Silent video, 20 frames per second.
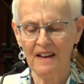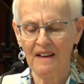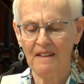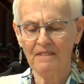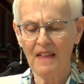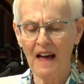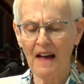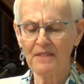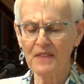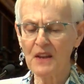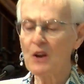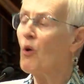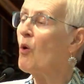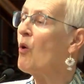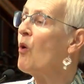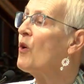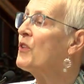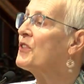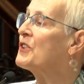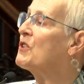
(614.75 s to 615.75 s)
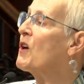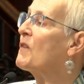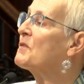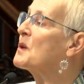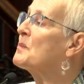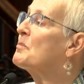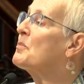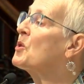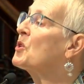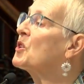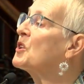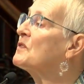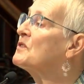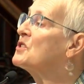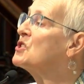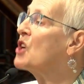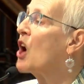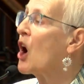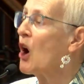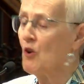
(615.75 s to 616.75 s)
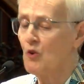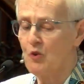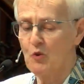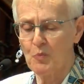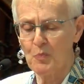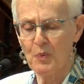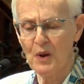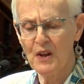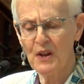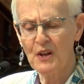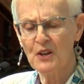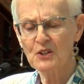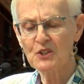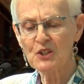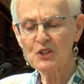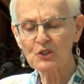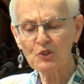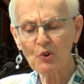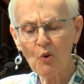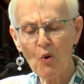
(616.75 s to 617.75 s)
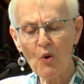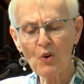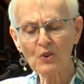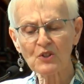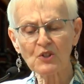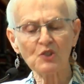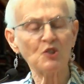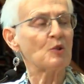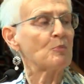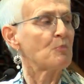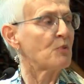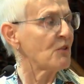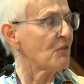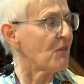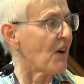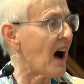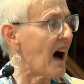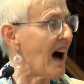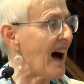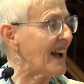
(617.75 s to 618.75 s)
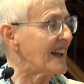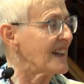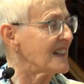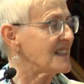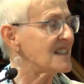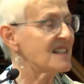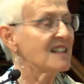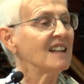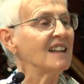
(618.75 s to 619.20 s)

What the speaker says: that the author of the book of Job sought to provide